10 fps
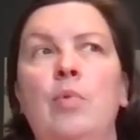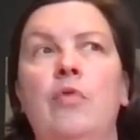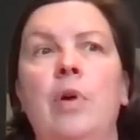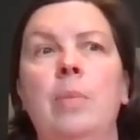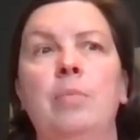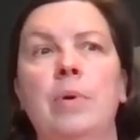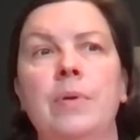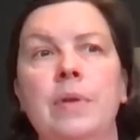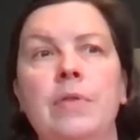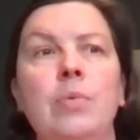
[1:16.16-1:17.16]
from
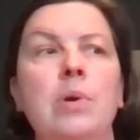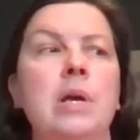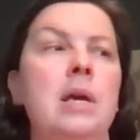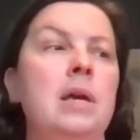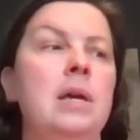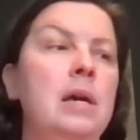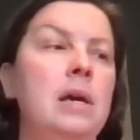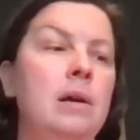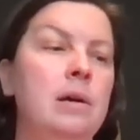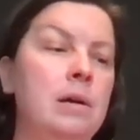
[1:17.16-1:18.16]
Birth to Three,
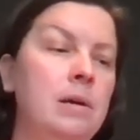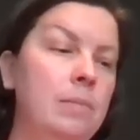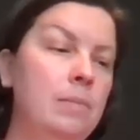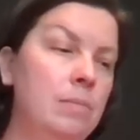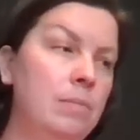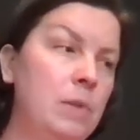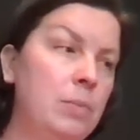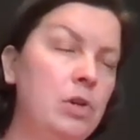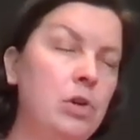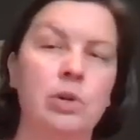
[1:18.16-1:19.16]
the
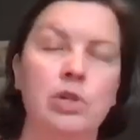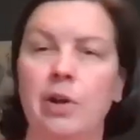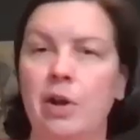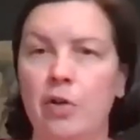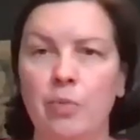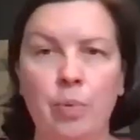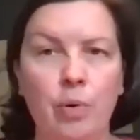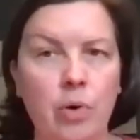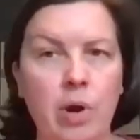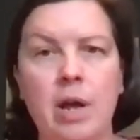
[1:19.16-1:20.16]
Maternal and Child Health
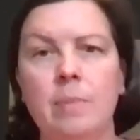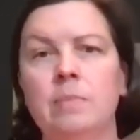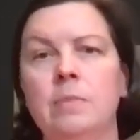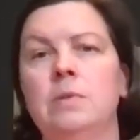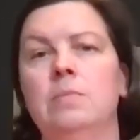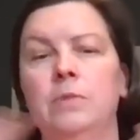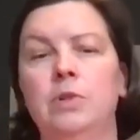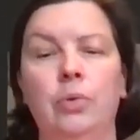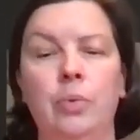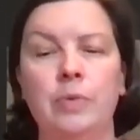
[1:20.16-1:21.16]
Programs,
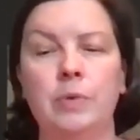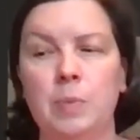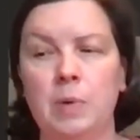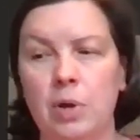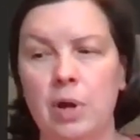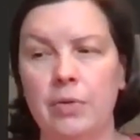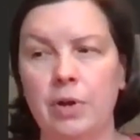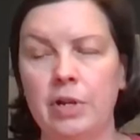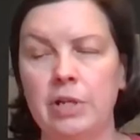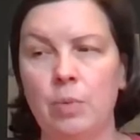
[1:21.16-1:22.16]
Children with Special
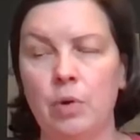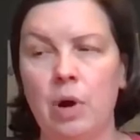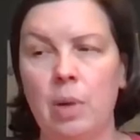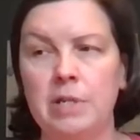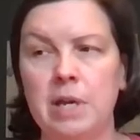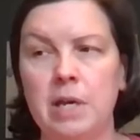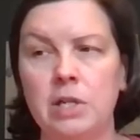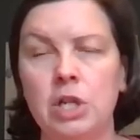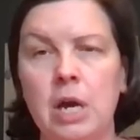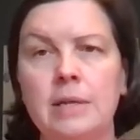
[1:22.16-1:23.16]
Healthcare Needs Program at
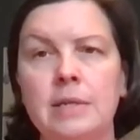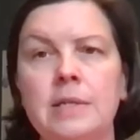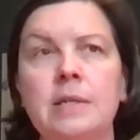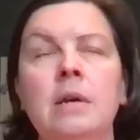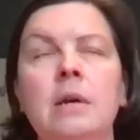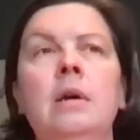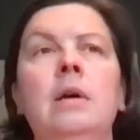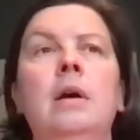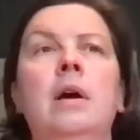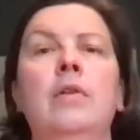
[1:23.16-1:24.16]
DHS,
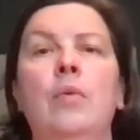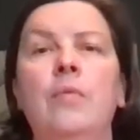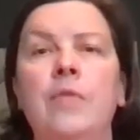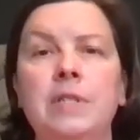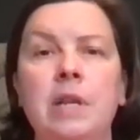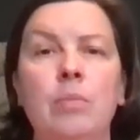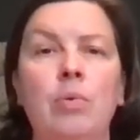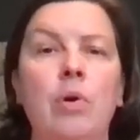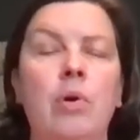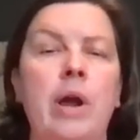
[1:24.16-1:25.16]
the Home Visiting
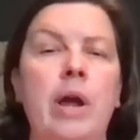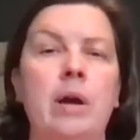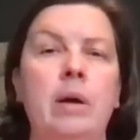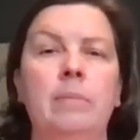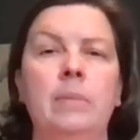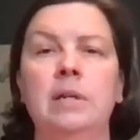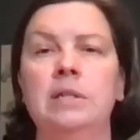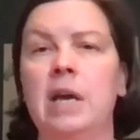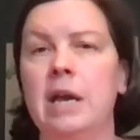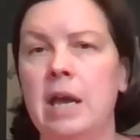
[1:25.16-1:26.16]
Program,
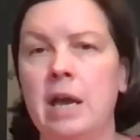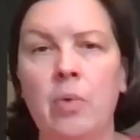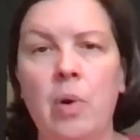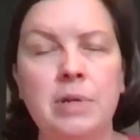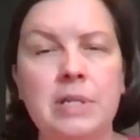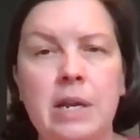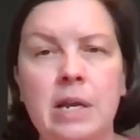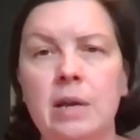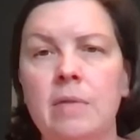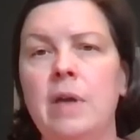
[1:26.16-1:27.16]
Diane
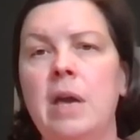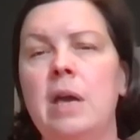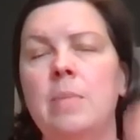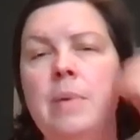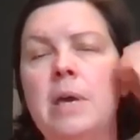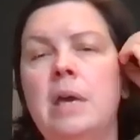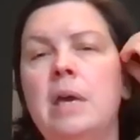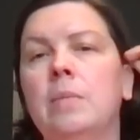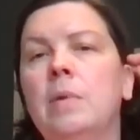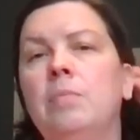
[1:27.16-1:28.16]
representing the
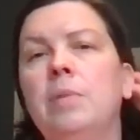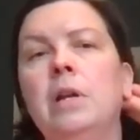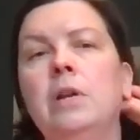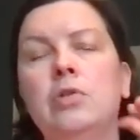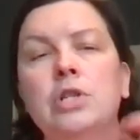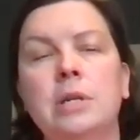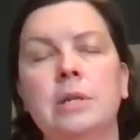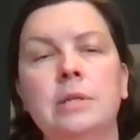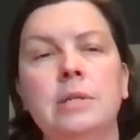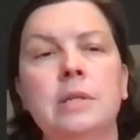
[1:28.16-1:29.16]
AAP and
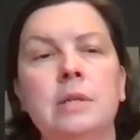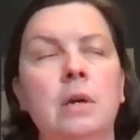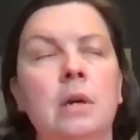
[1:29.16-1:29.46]
pediatricians,